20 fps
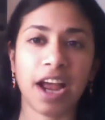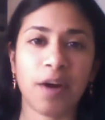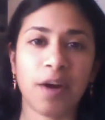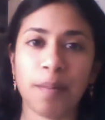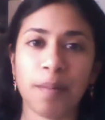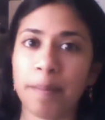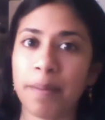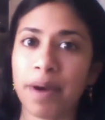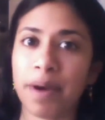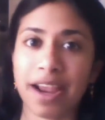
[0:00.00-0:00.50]

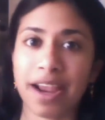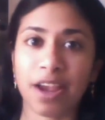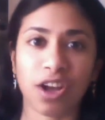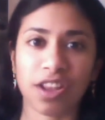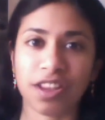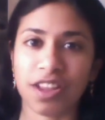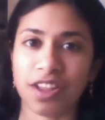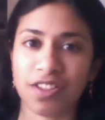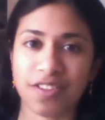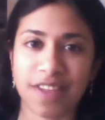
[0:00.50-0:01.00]
remember I
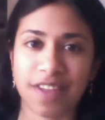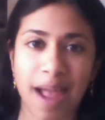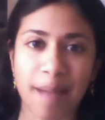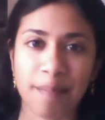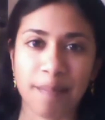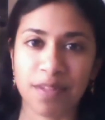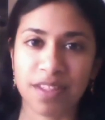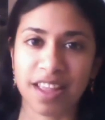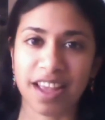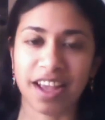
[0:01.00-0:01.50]
got this
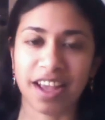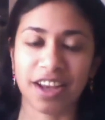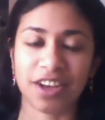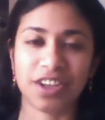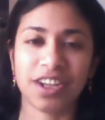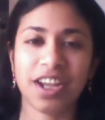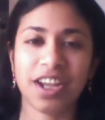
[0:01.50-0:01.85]
stamp set